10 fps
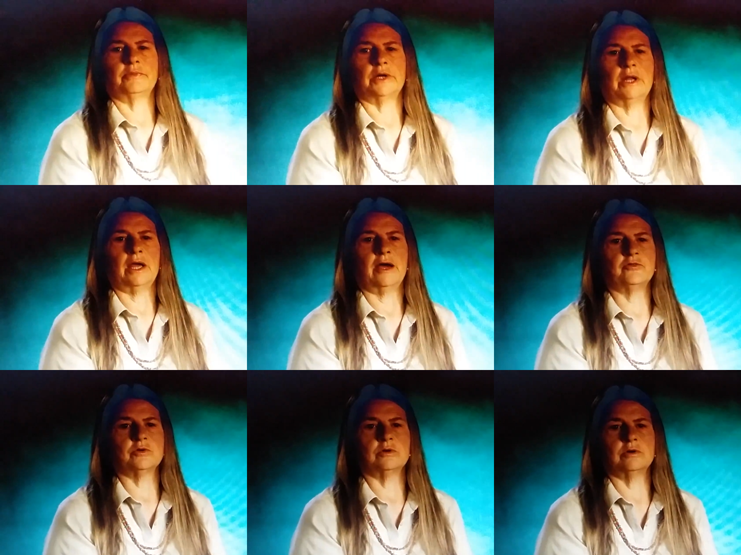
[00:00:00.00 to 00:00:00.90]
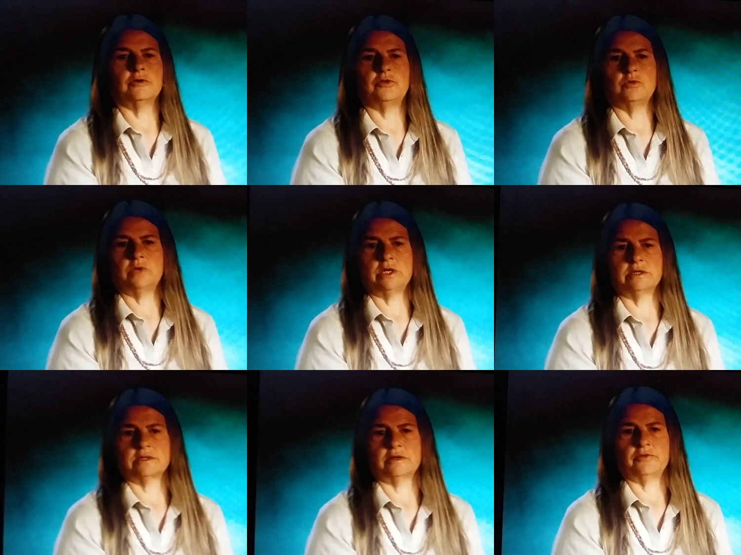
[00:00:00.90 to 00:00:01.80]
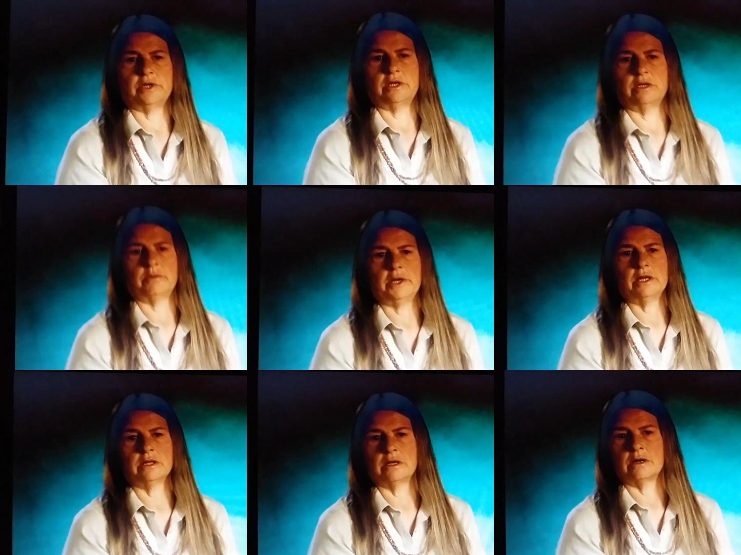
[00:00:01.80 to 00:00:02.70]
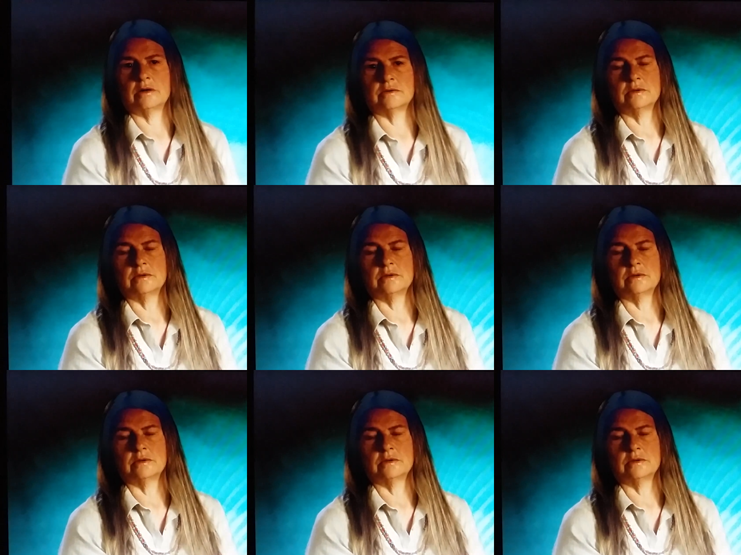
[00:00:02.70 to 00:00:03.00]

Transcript: But after a few weeks of eating paleo,